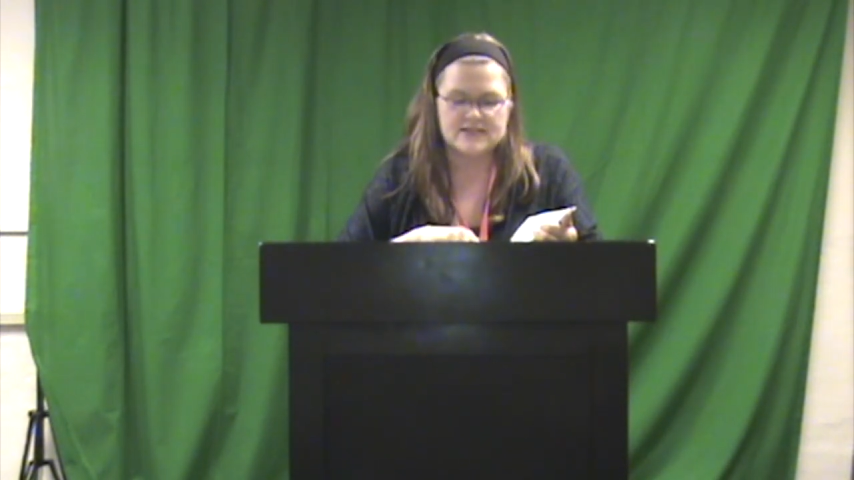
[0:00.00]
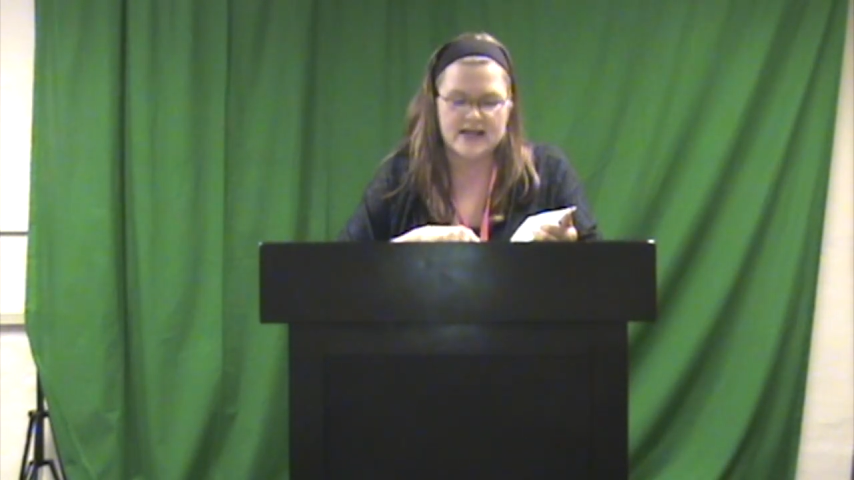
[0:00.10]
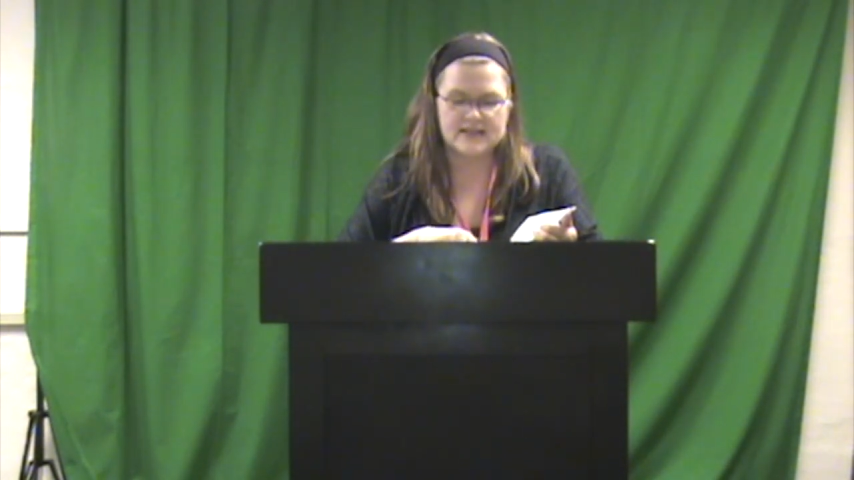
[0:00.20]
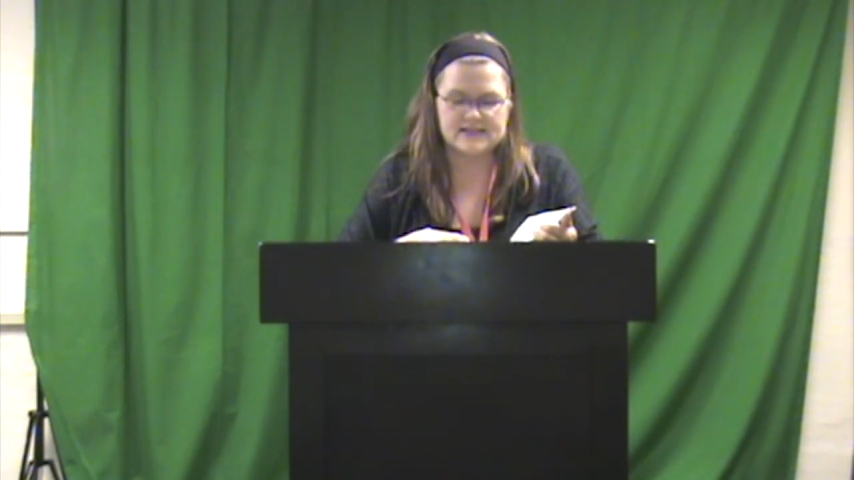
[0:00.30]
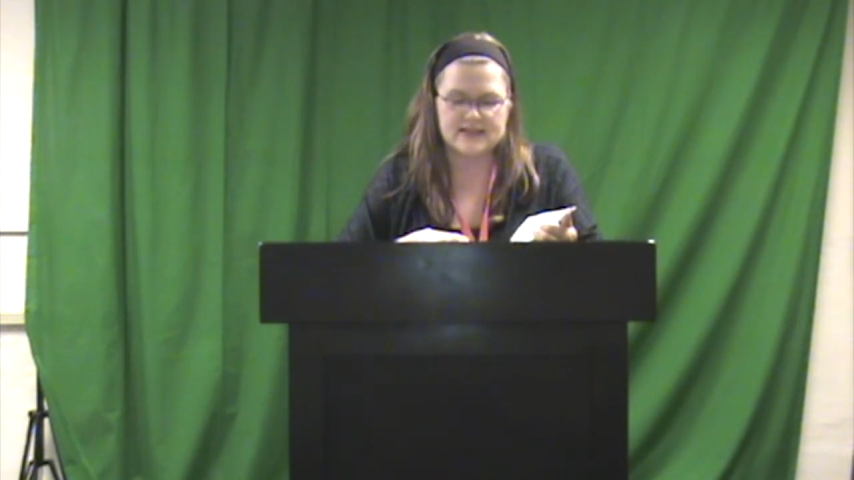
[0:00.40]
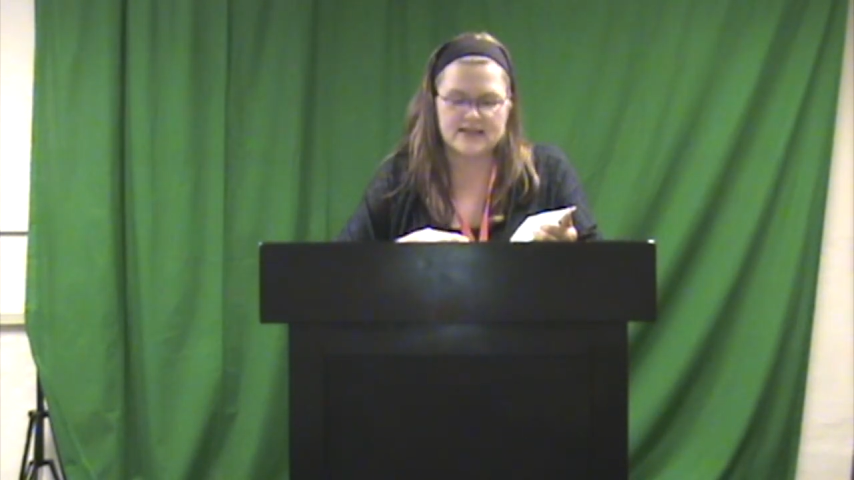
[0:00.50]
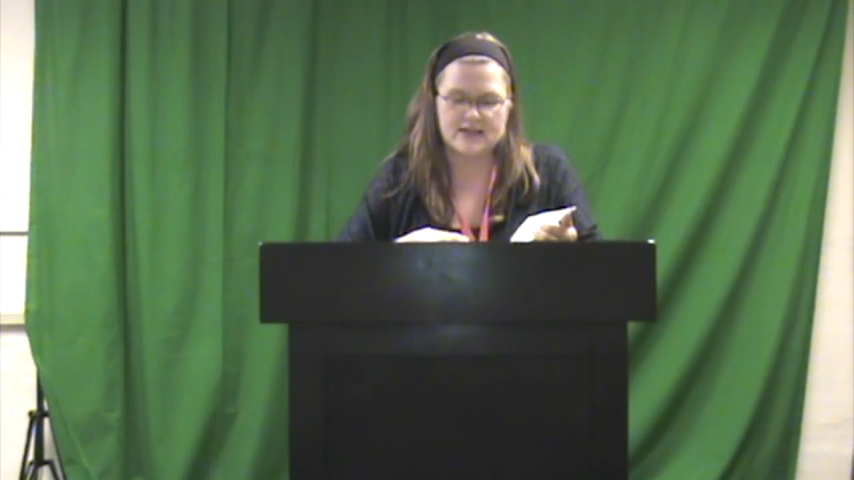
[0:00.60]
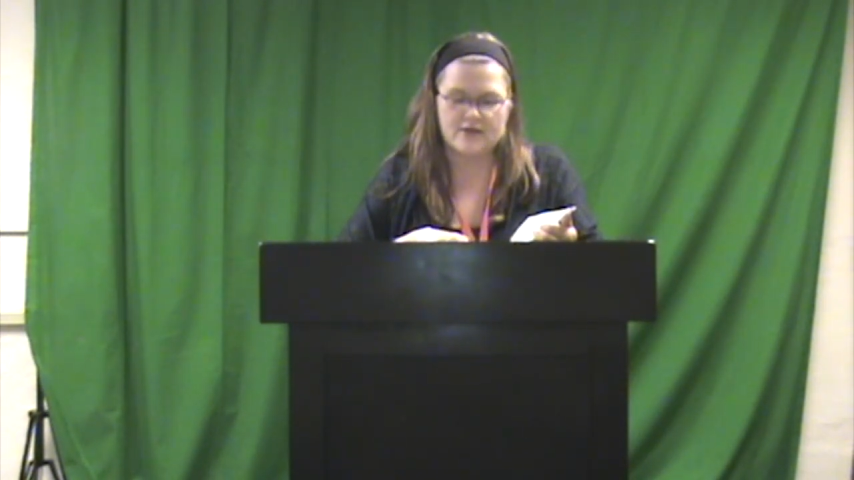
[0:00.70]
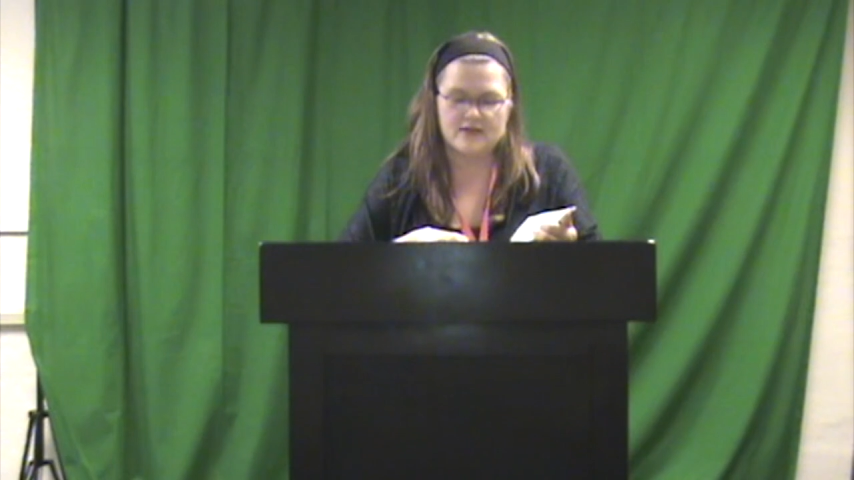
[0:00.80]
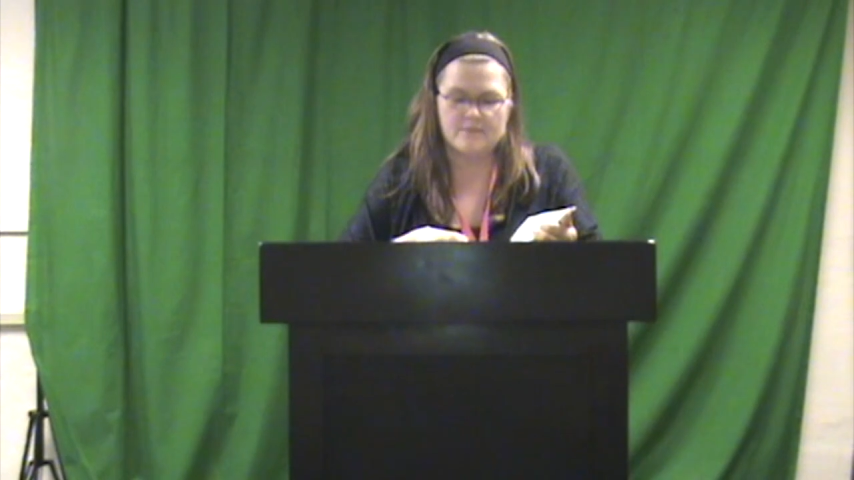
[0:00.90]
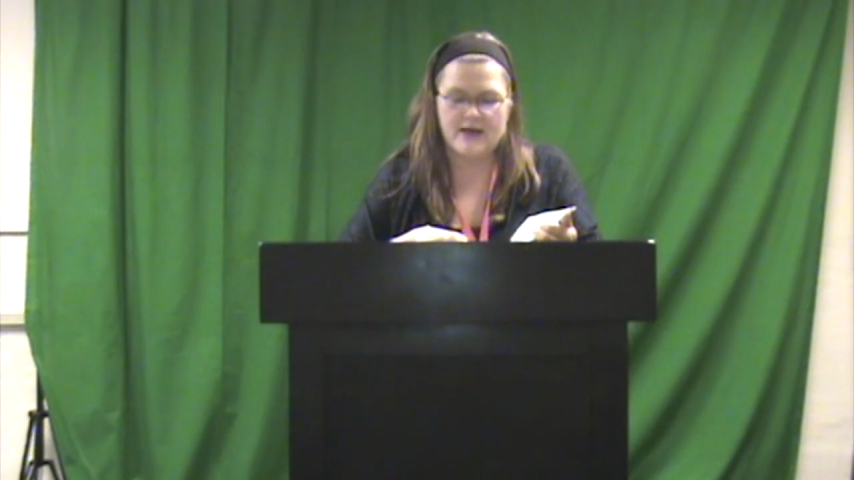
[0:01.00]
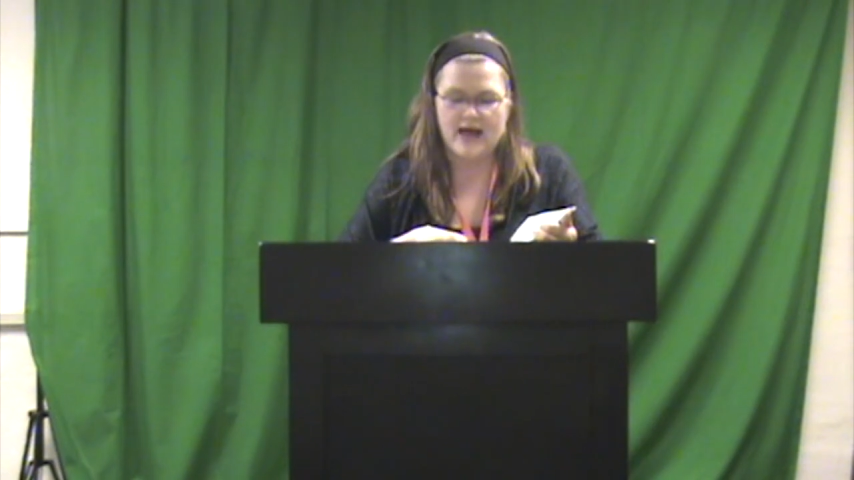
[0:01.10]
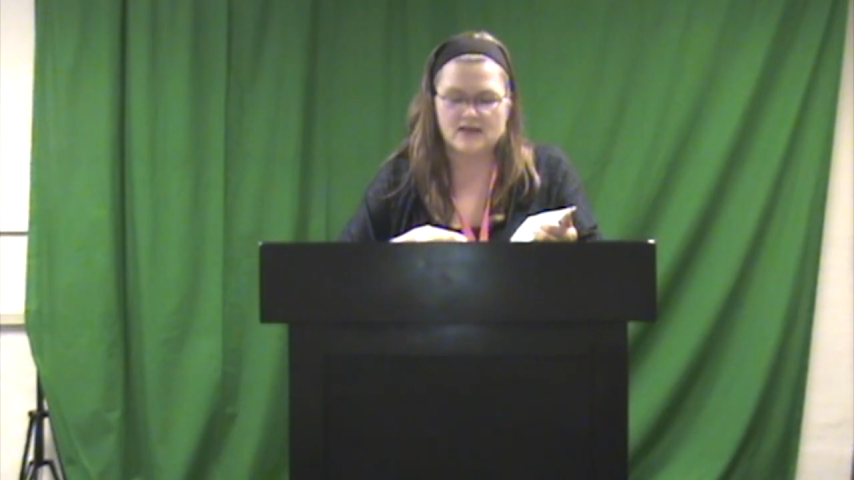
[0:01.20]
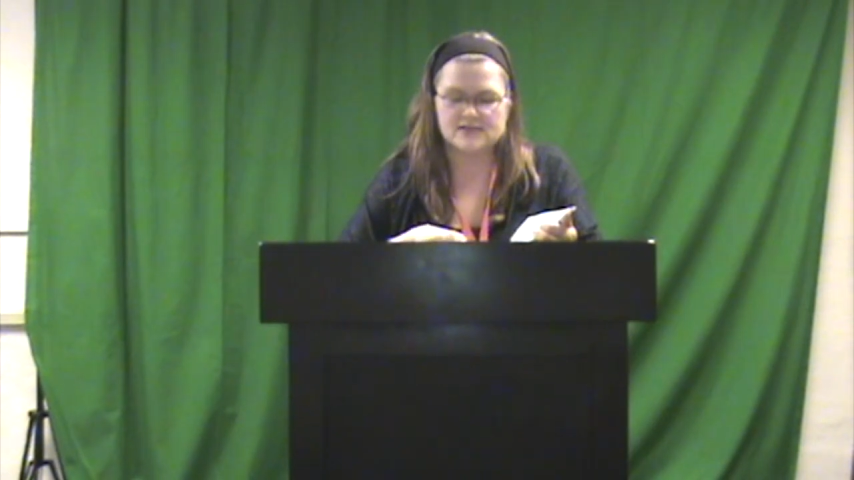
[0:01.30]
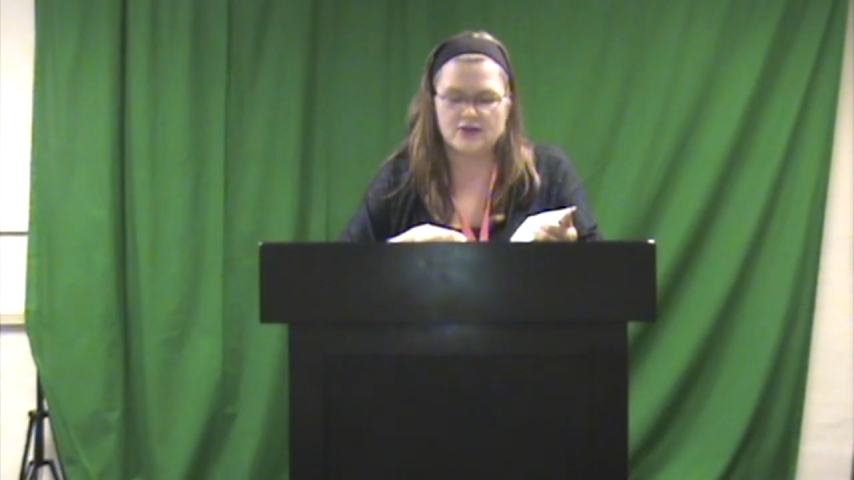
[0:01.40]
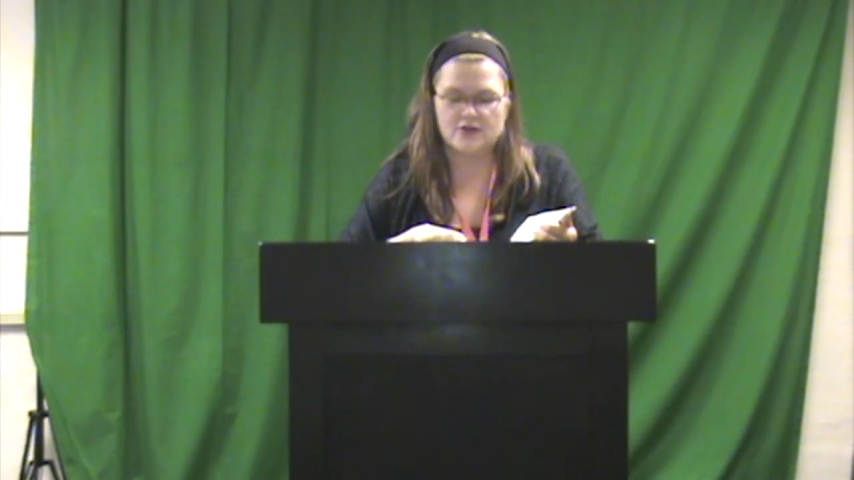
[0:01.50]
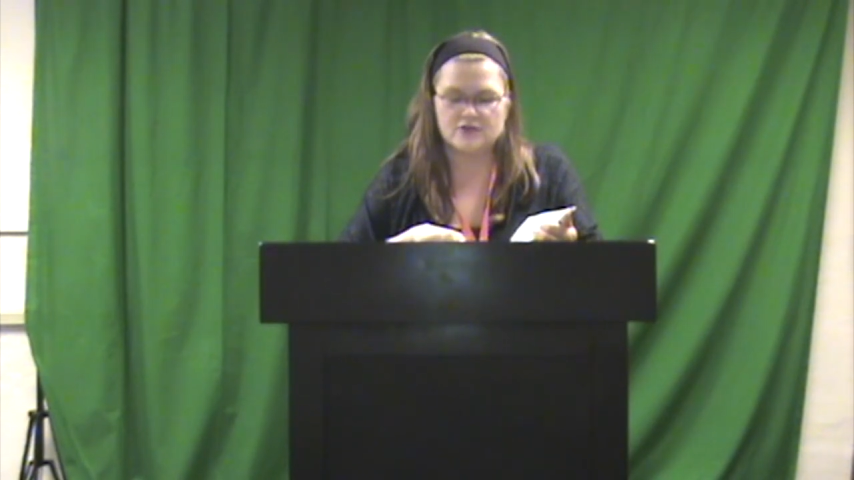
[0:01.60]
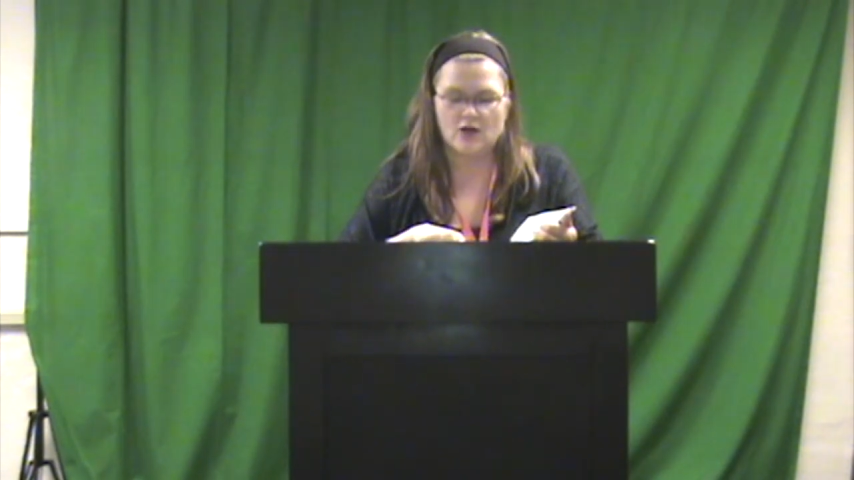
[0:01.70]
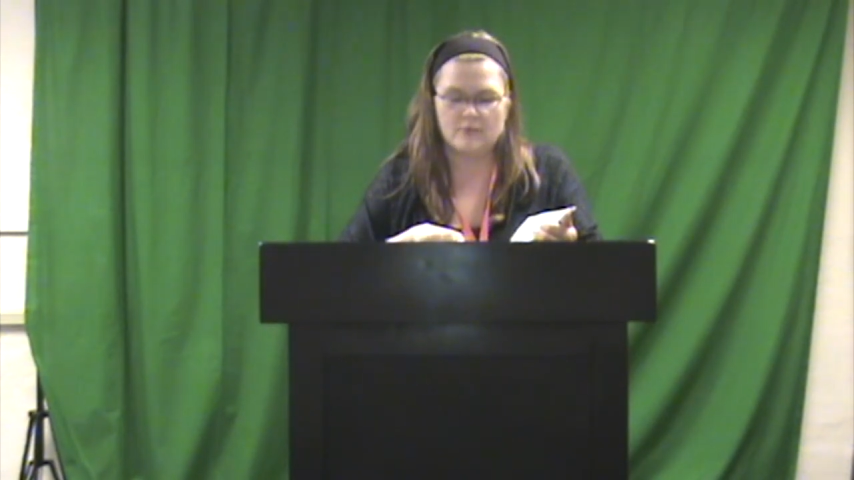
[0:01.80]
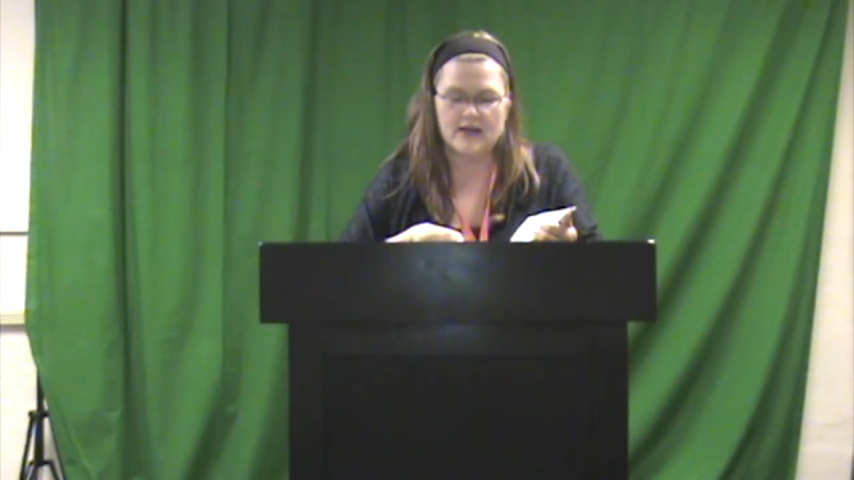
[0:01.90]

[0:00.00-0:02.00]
Take a seat there in the back so you don't